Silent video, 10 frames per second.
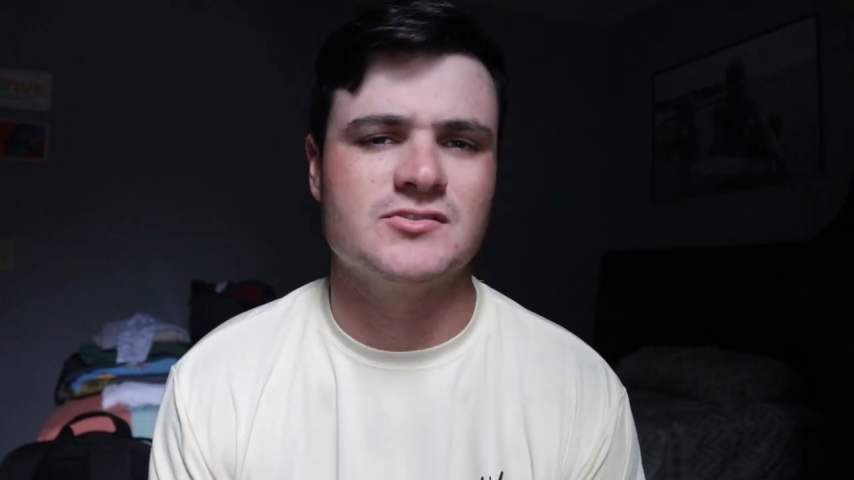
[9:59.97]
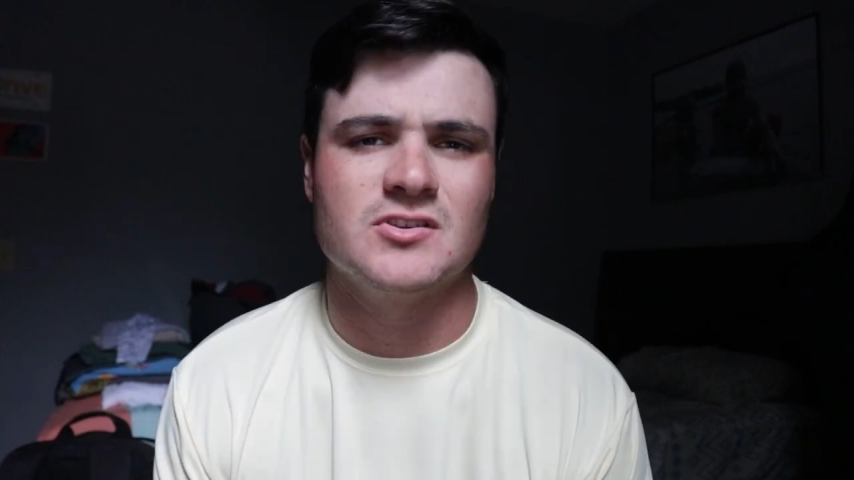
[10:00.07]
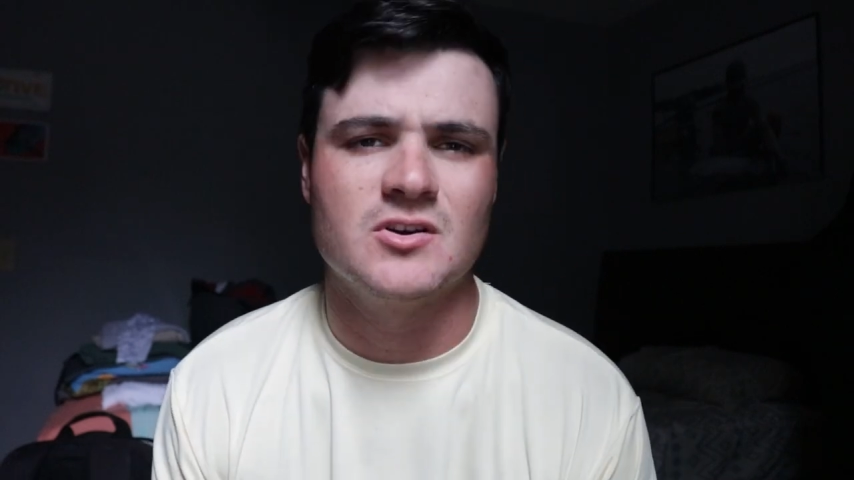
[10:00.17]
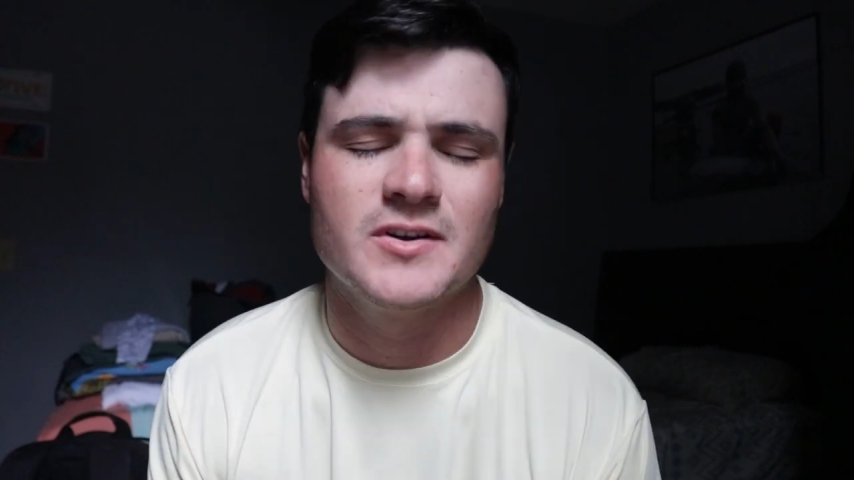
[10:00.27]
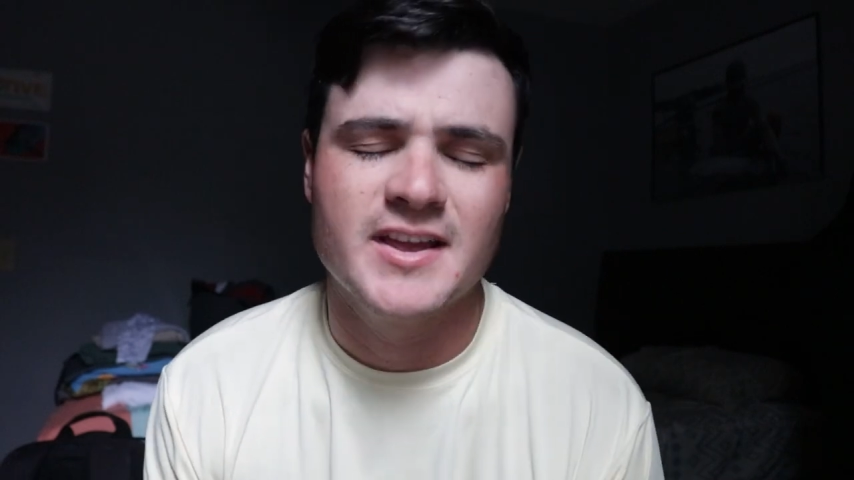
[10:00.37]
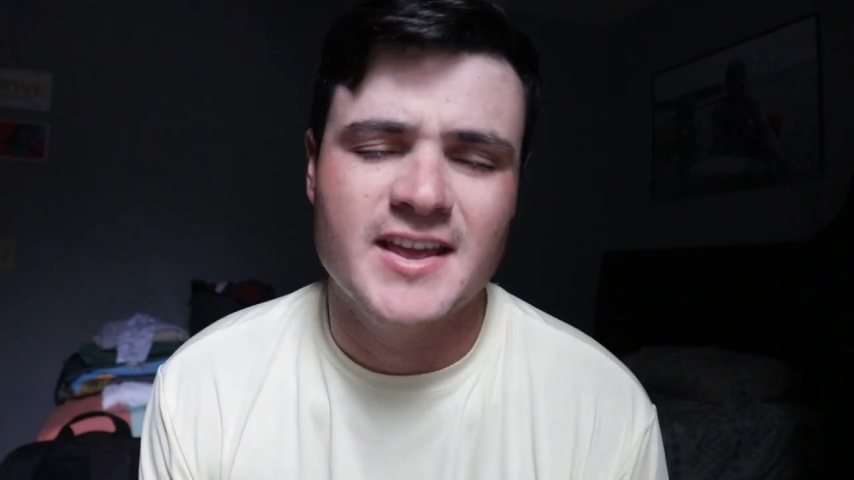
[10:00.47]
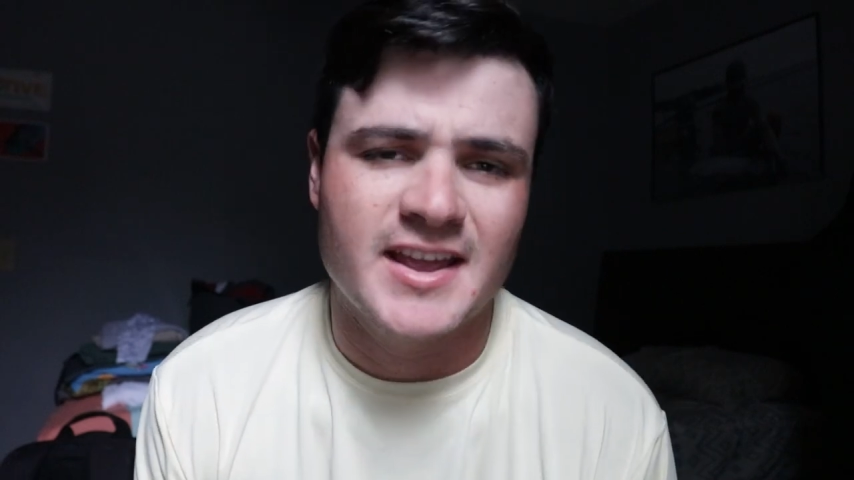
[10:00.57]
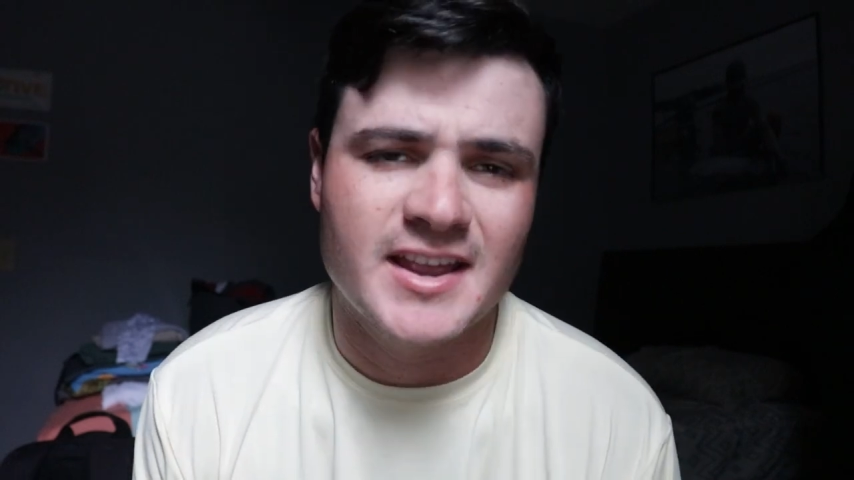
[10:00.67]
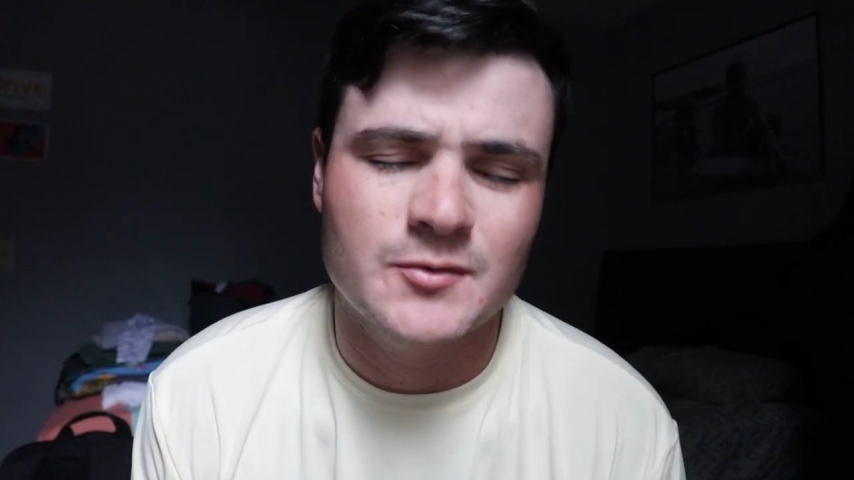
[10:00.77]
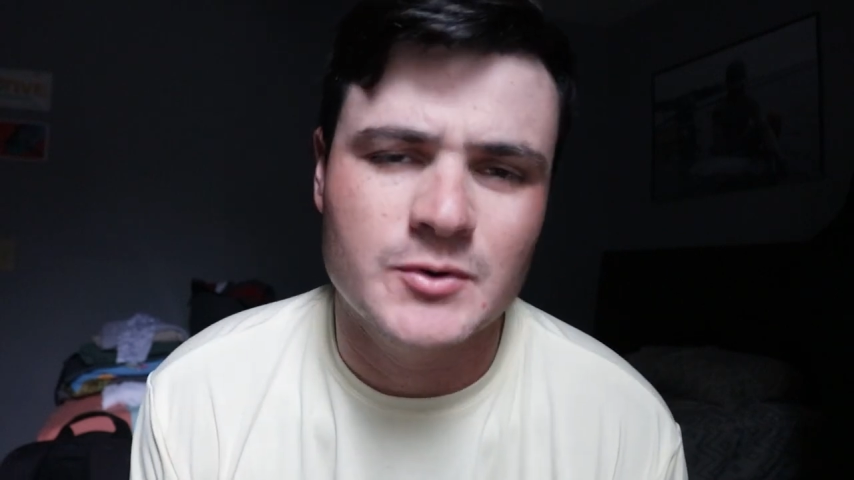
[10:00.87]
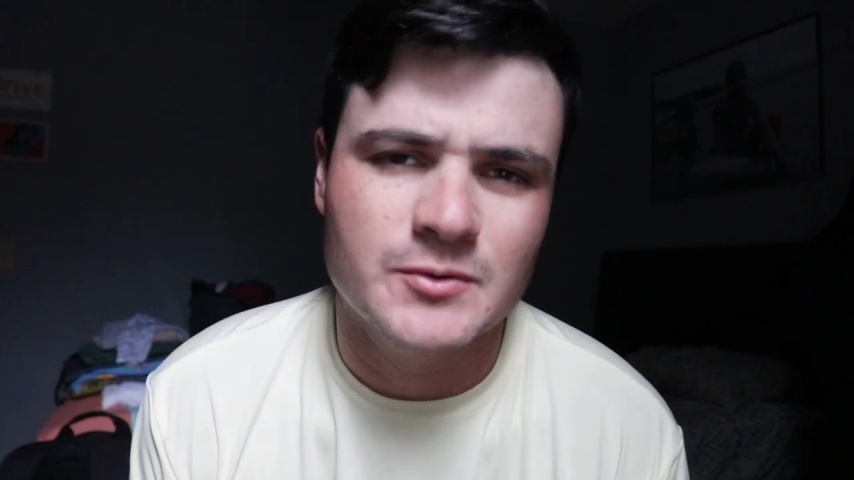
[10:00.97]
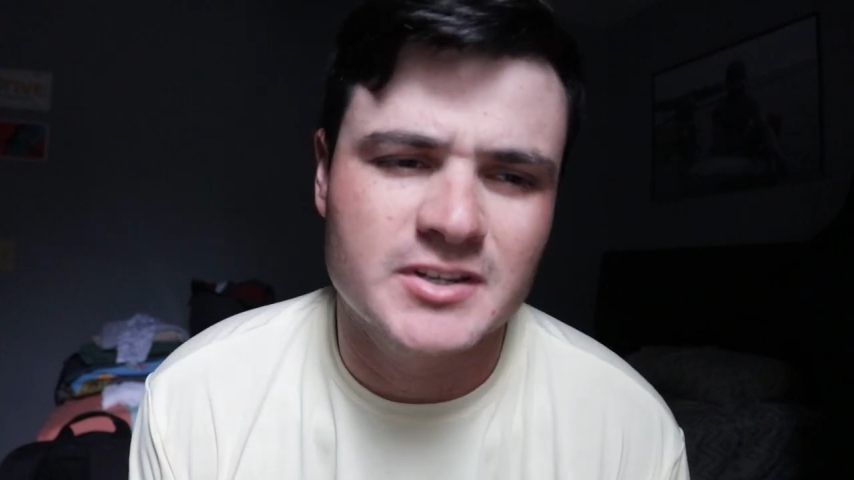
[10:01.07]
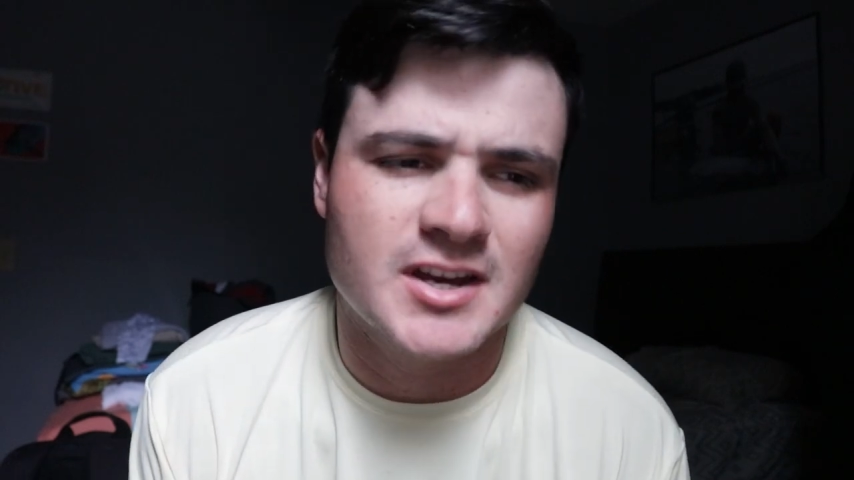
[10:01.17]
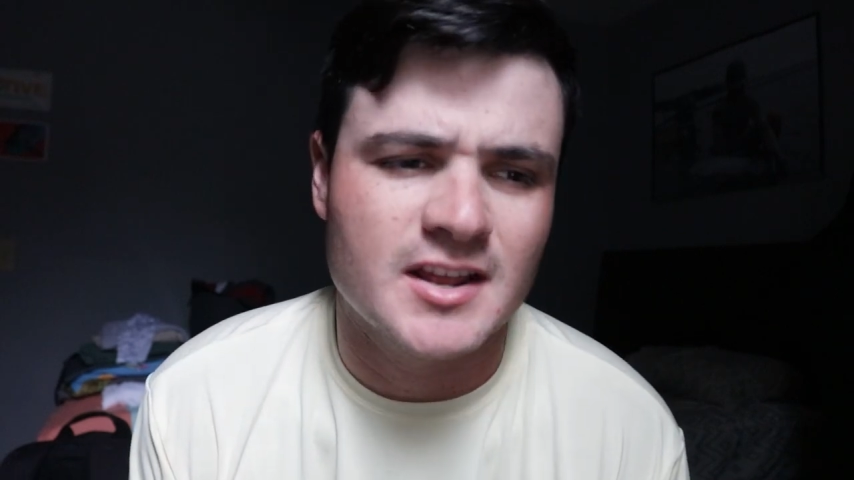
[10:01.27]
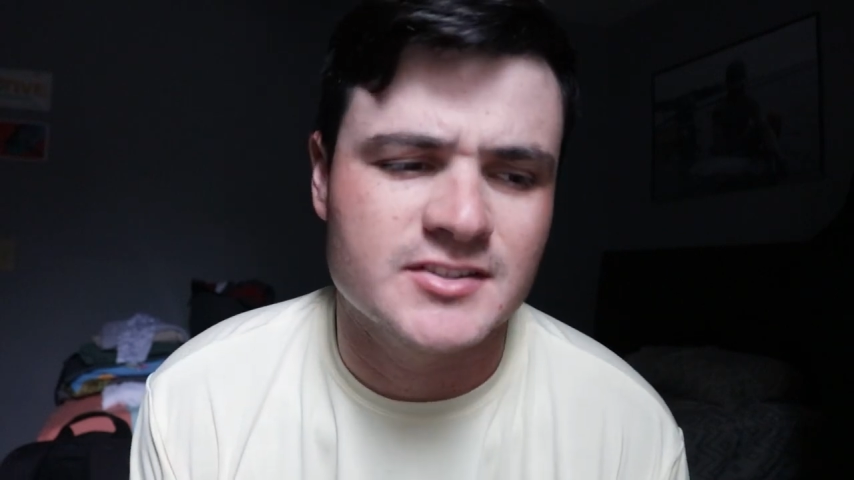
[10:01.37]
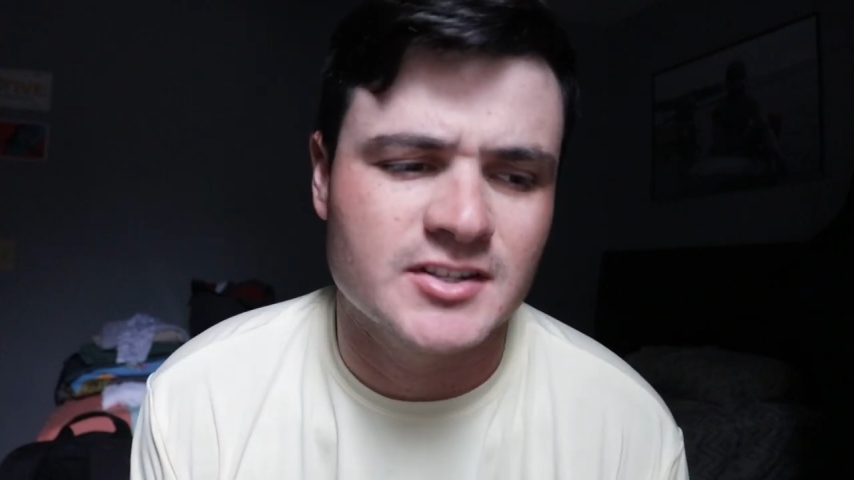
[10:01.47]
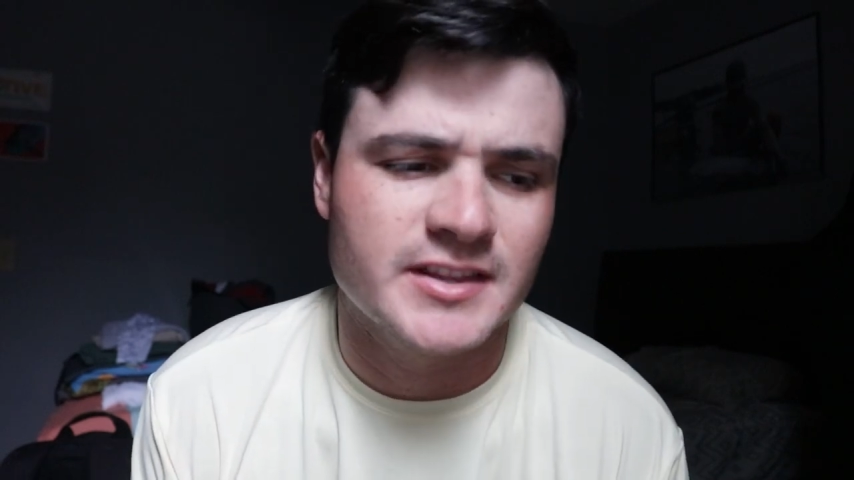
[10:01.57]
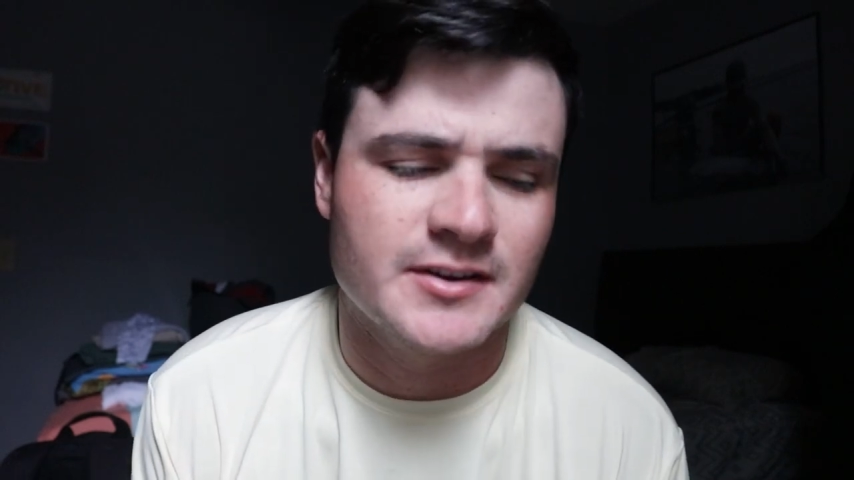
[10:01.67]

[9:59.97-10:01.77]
so, and we really got it done.